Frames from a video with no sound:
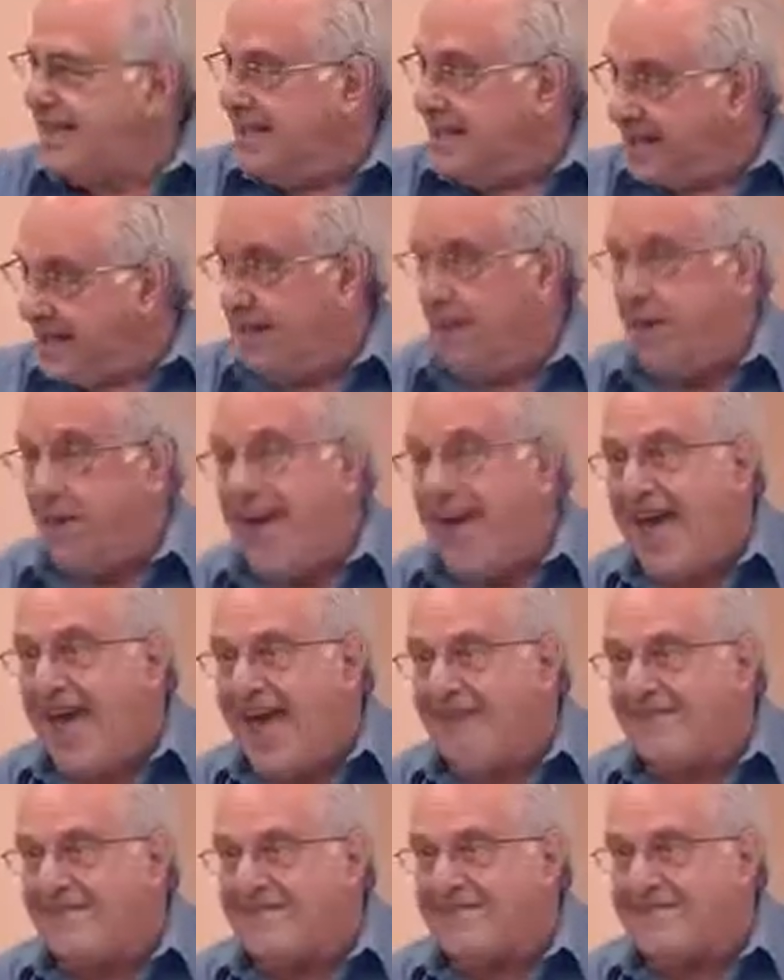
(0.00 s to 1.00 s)
it'll
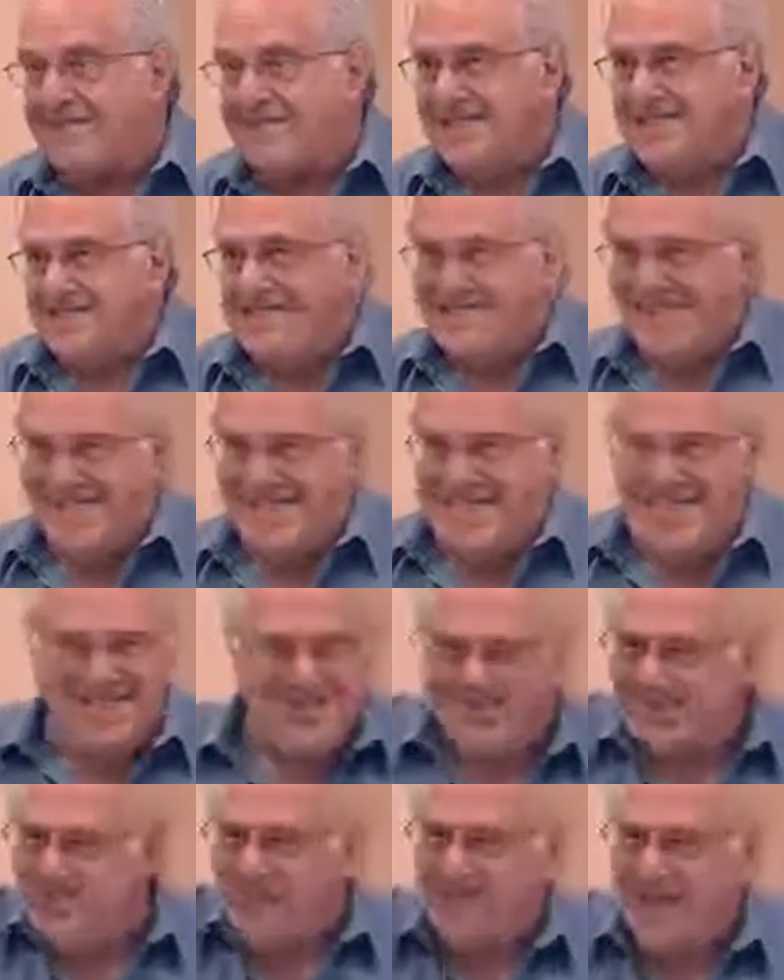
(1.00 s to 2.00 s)
pass and
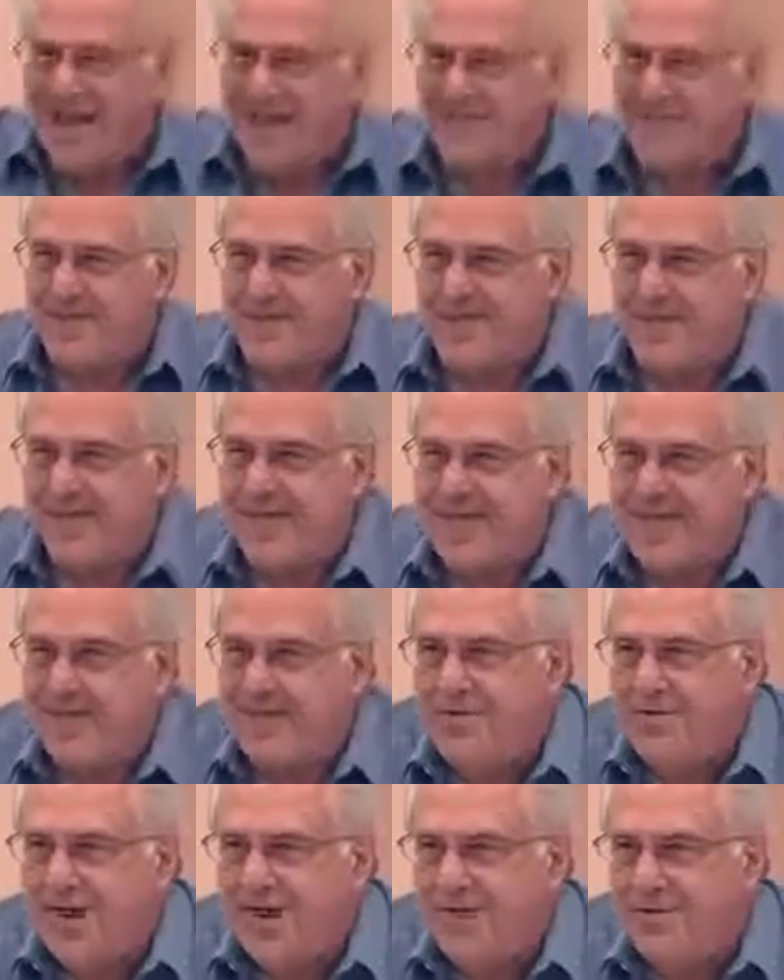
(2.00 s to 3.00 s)
you won't have the money
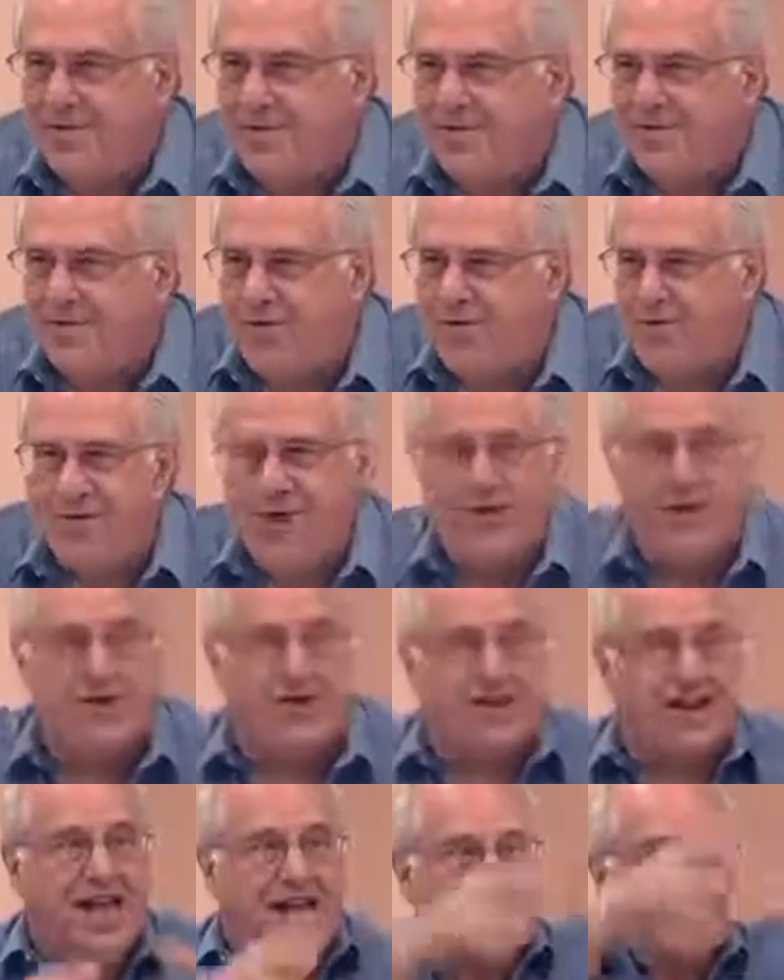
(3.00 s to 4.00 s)
you've had before, and you're
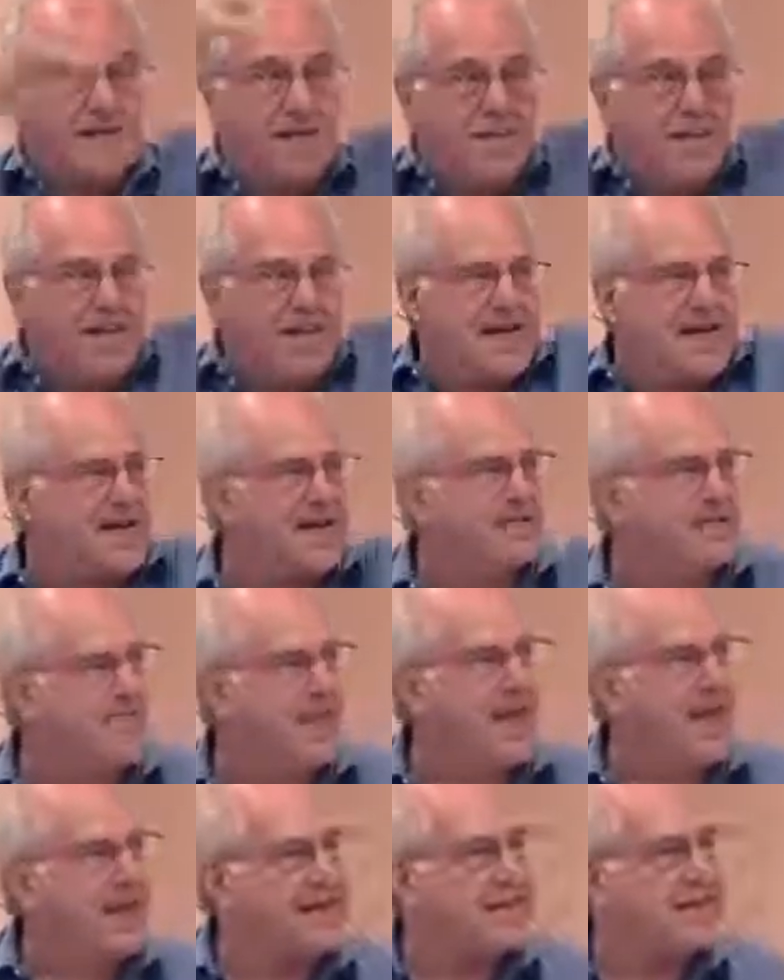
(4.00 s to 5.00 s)
going to have to make
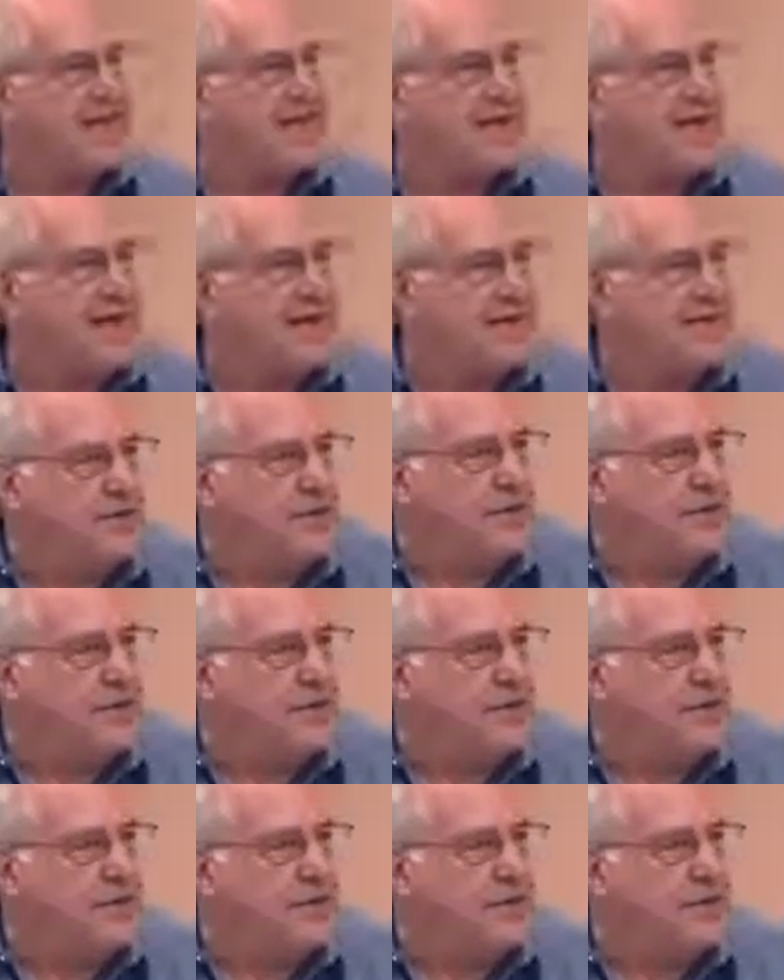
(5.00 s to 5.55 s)
cutbacks, and you